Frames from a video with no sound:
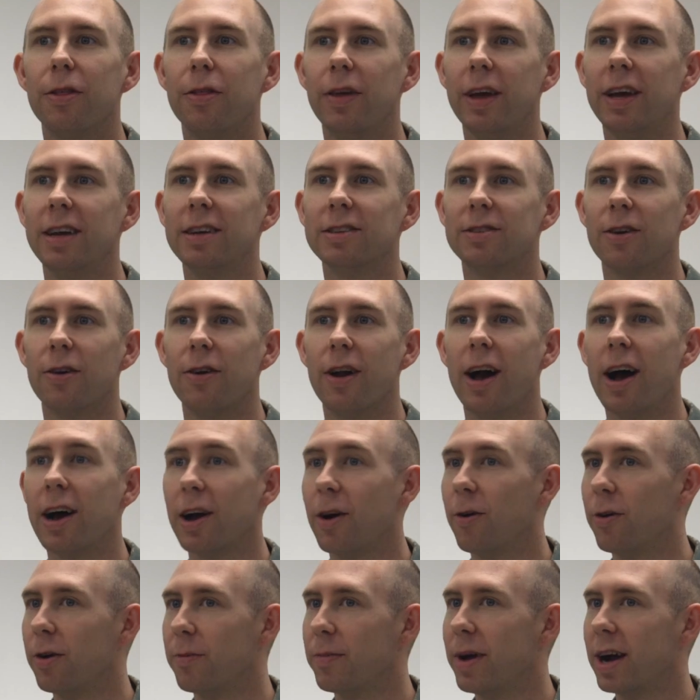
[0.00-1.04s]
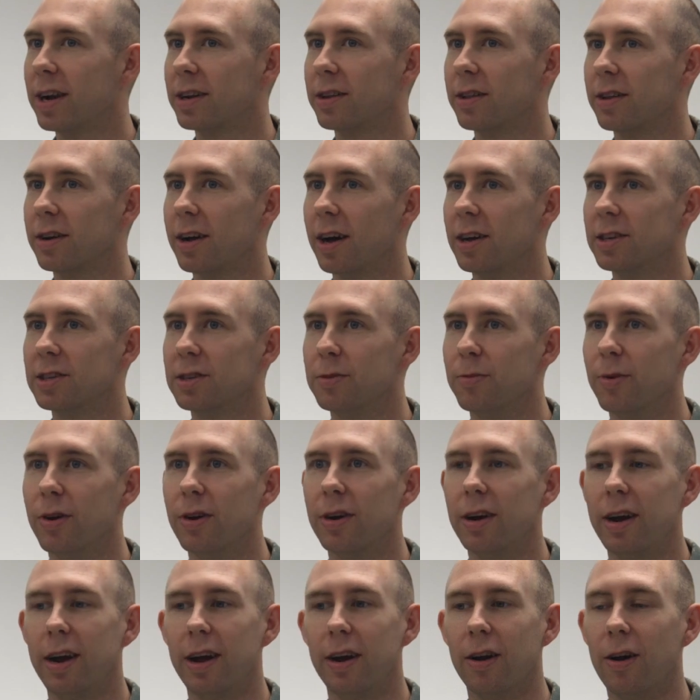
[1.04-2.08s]
things are not going back to the
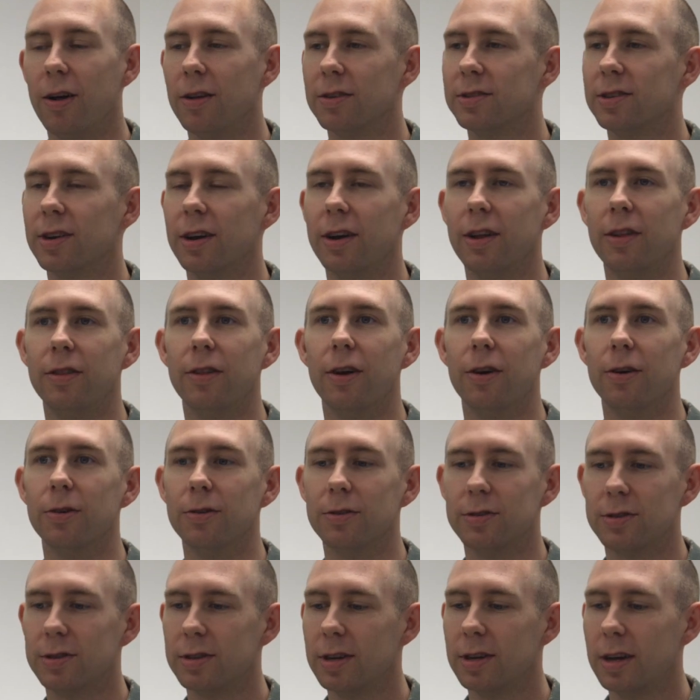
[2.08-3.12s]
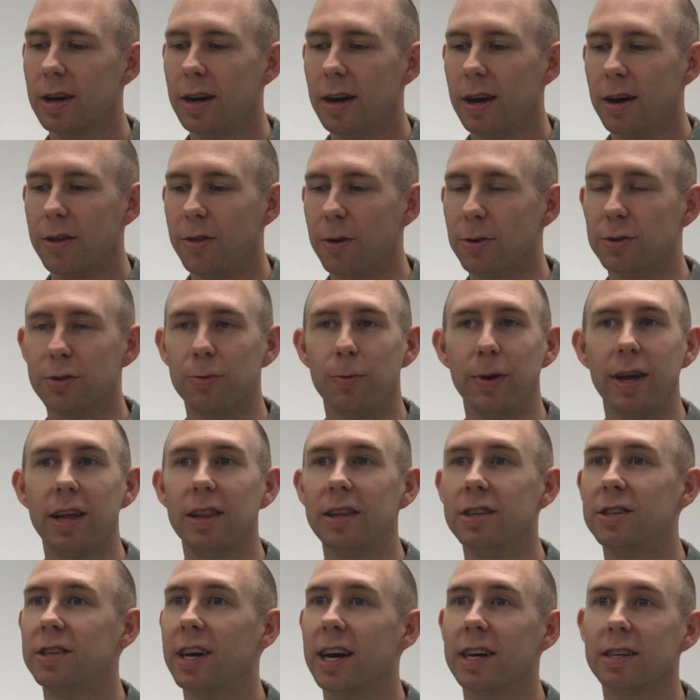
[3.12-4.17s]
customer. And all of a sudden those
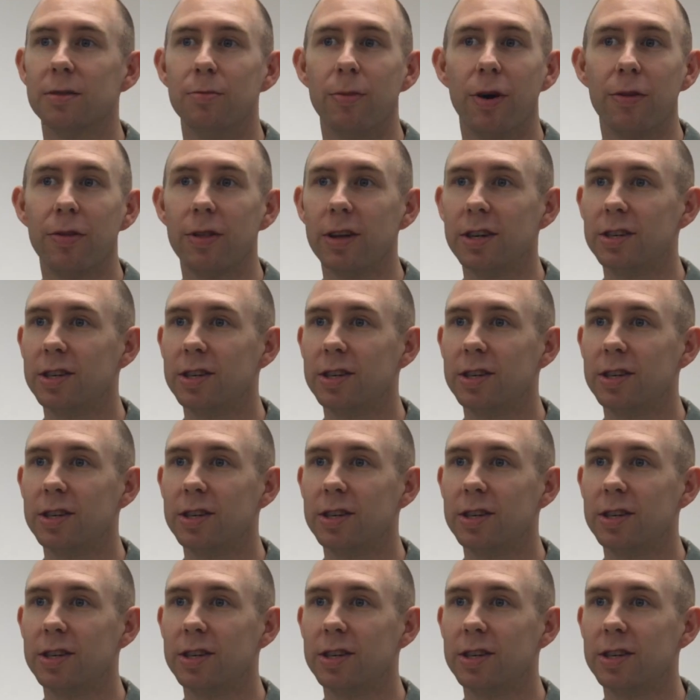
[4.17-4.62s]
weekly checks, monthly